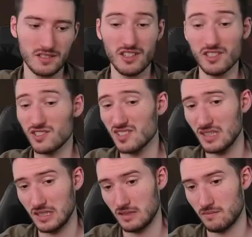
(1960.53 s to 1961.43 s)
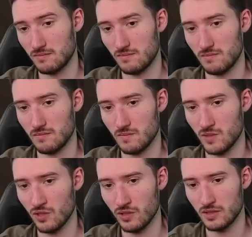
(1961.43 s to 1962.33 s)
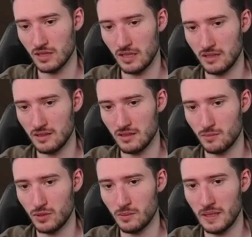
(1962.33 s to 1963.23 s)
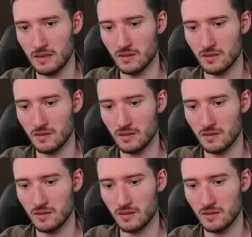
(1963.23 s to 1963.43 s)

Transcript: a good sign. It's not a good sign. This is pretty bad into